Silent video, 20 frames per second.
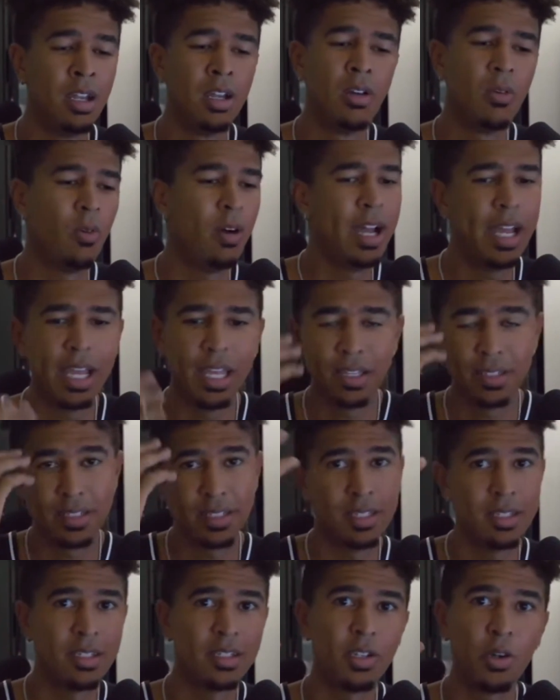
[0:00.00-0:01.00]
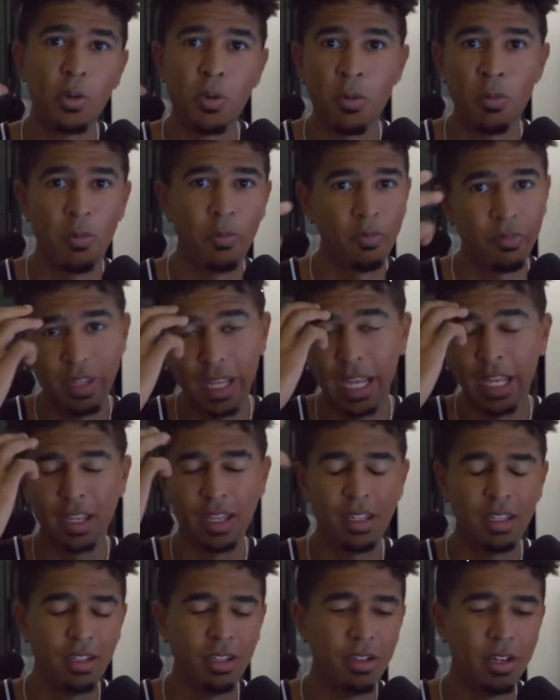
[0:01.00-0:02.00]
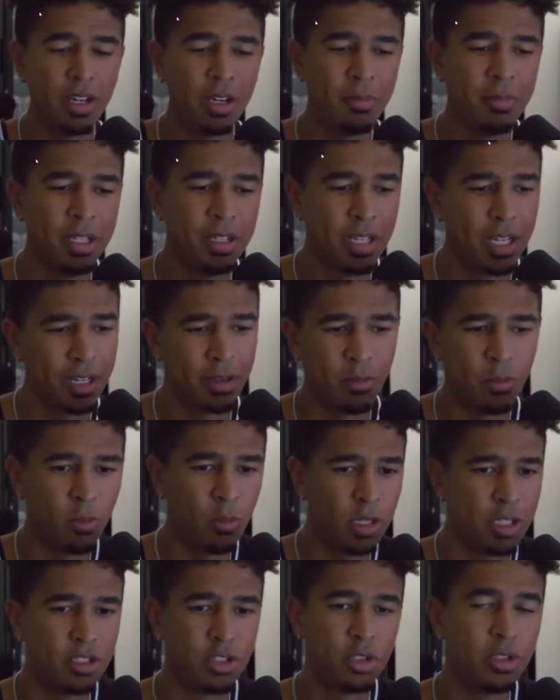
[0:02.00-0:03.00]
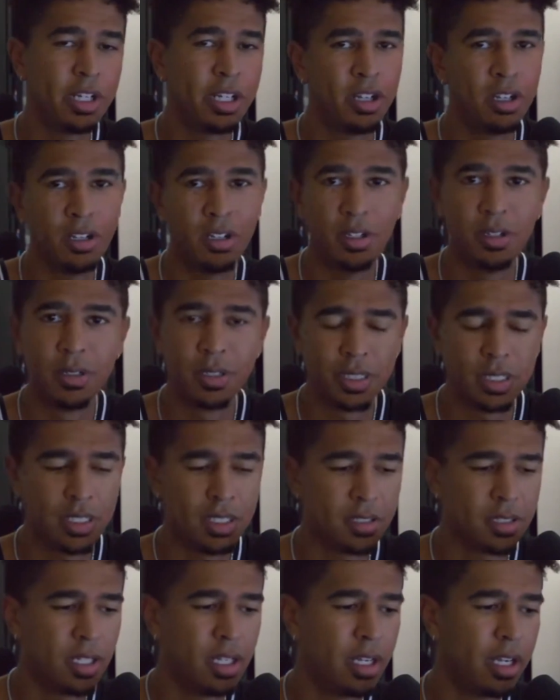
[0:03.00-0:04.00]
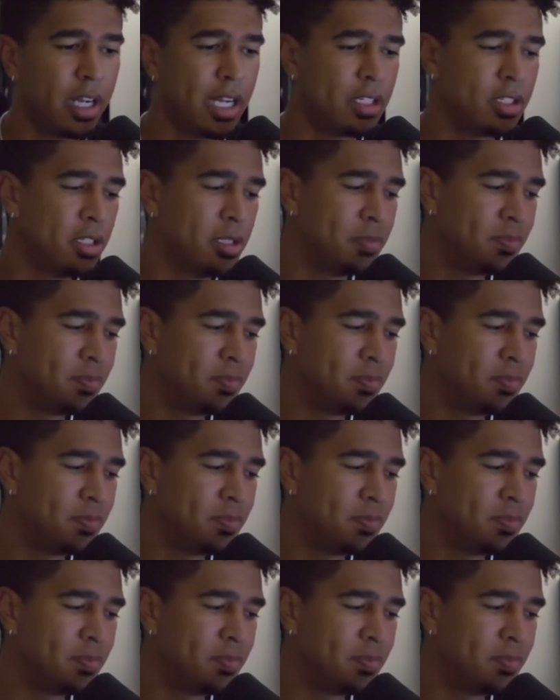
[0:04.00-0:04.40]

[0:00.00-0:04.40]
Why is this so like you know what I mean? Like what triggered this concussion?